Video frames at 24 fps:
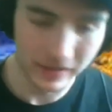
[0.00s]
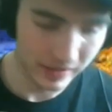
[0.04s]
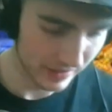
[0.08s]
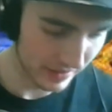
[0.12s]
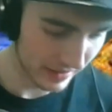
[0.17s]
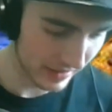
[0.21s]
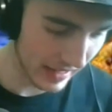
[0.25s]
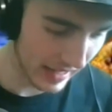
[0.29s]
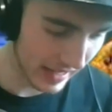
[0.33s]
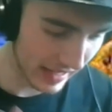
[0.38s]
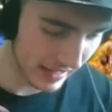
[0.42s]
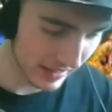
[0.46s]

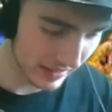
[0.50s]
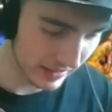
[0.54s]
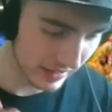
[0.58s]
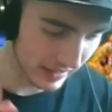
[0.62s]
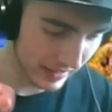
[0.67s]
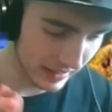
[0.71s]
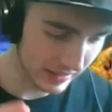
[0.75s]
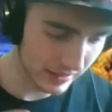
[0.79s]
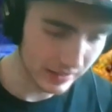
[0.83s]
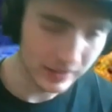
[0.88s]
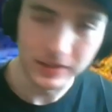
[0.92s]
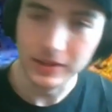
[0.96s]
That
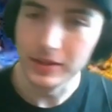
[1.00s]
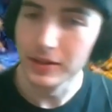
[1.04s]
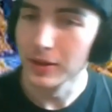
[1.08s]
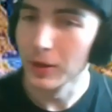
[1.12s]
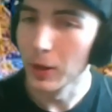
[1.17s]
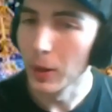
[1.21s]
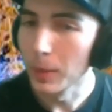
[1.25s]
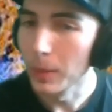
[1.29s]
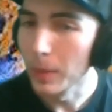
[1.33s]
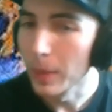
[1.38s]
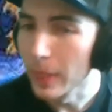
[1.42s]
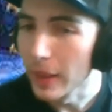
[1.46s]
like,
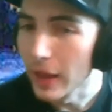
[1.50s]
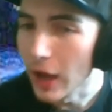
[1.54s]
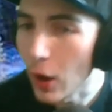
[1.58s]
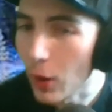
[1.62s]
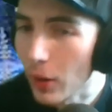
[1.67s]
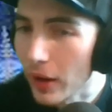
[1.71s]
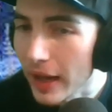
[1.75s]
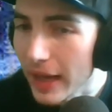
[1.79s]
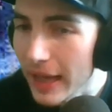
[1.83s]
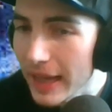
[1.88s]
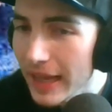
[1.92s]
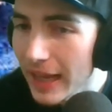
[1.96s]
oh
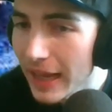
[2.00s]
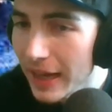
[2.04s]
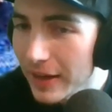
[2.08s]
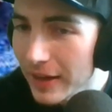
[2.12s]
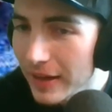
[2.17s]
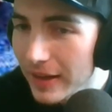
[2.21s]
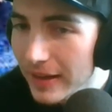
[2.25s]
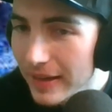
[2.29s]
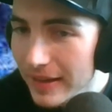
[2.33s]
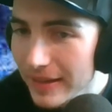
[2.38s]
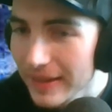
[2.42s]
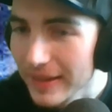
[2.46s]
hey
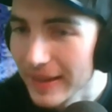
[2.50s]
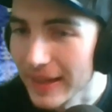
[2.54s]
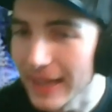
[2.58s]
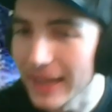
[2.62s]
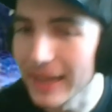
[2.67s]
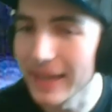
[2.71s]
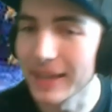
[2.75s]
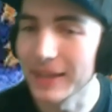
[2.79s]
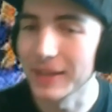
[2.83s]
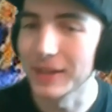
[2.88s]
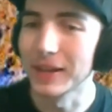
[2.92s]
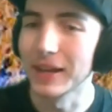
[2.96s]
Anna,
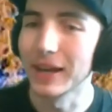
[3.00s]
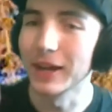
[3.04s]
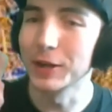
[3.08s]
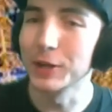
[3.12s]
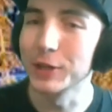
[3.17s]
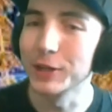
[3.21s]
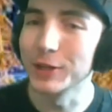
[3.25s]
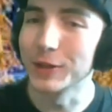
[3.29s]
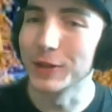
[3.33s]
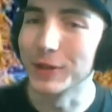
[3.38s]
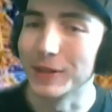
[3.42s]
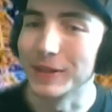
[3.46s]
hey, how you
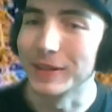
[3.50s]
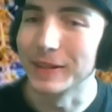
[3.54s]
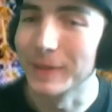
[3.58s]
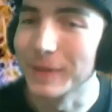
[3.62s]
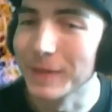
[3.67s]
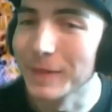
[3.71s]
doing?